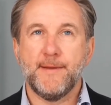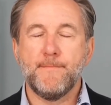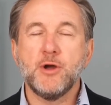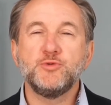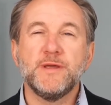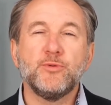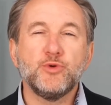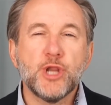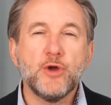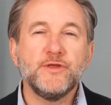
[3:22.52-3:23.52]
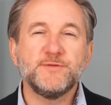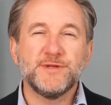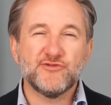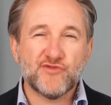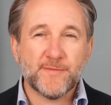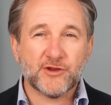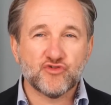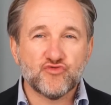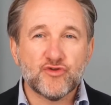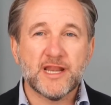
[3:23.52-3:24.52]
most people know this, but it's really about
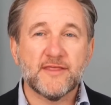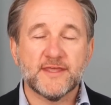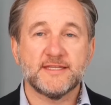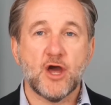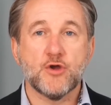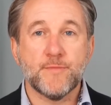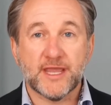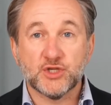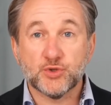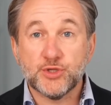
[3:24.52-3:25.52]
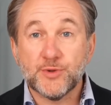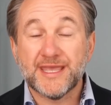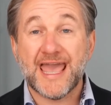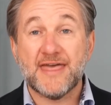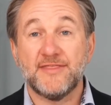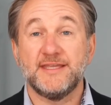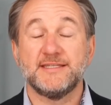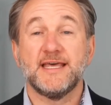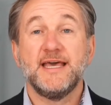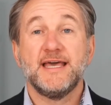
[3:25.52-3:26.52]
drilling this home, making sure you get
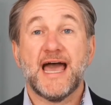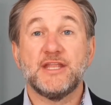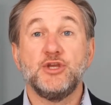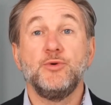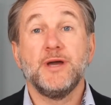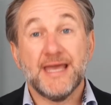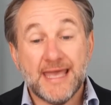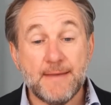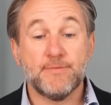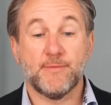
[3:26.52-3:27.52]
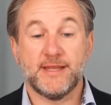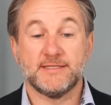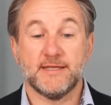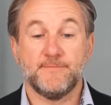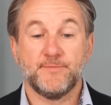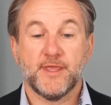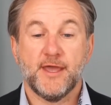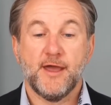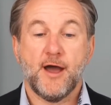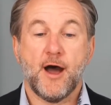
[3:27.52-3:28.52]
this and you implement it.
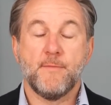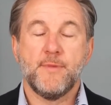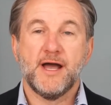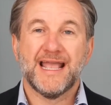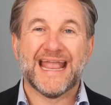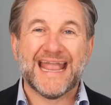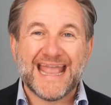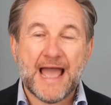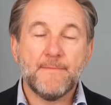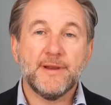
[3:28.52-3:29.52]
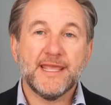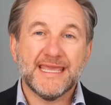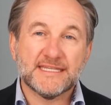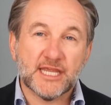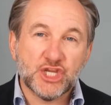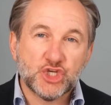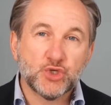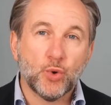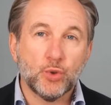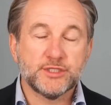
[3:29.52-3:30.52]
Gambling is a
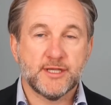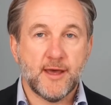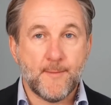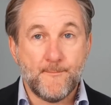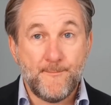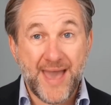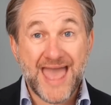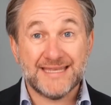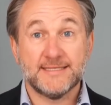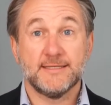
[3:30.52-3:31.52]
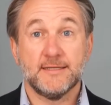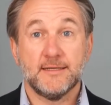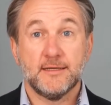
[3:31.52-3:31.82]
short-term bet